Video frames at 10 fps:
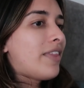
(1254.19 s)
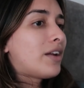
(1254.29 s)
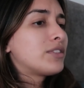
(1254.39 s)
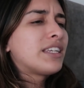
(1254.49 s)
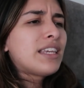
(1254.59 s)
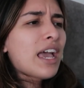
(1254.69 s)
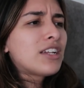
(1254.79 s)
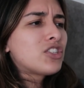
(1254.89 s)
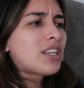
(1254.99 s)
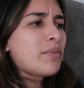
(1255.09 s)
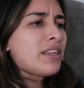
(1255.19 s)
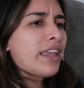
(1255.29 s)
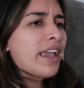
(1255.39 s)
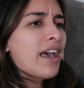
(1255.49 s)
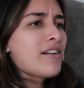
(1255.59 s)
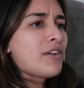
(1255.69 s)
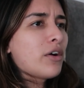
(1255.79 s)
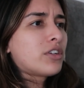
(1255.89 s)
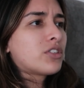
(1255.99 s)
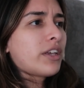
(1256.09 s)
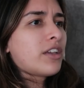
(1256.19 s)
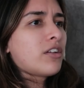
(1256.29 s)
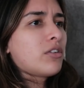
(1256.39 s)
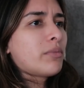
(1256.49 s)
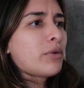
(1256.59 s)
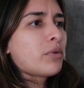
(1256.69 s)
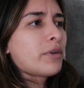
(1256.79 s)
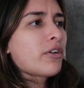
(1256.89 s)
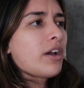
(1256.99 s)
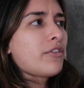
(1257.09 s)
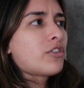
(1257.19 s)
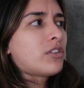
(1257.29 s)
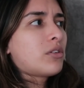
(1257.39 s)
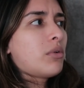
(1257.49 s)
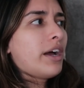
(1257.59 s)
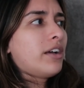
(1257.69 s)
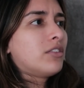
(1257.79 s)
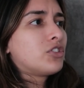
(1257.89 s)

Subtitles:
And then I was like, yeah, just give me like a half hour so I can go to my room and cry for a little while.